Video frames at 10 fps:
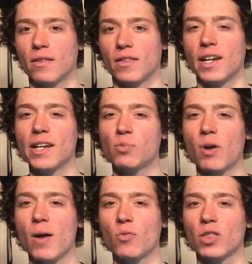The next
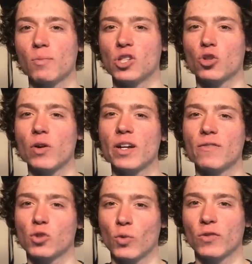problem with the majority of
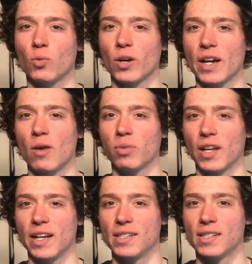Zwift workout
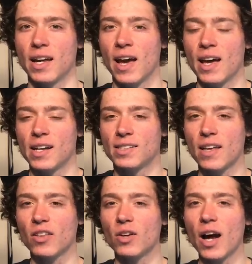plans is
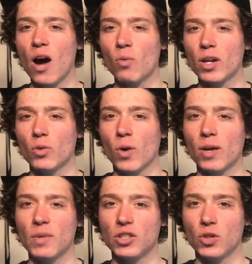that they're not what you want
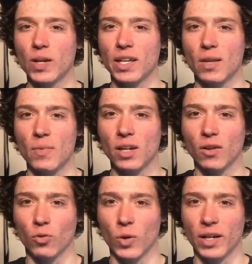to be doing in the middle
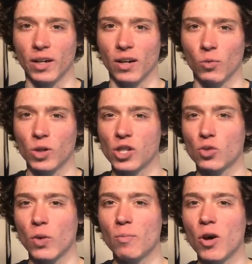of winter, which is
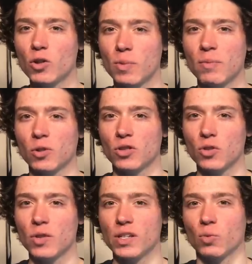when most people
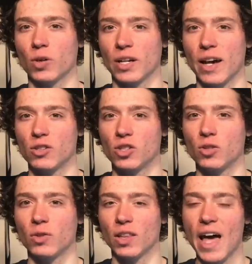do these workouts
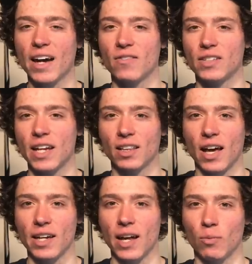due to lack of
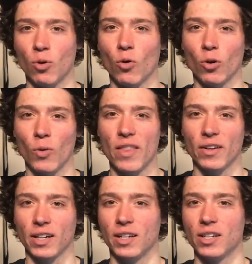daylight and poor weather
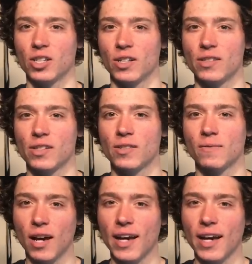conditions.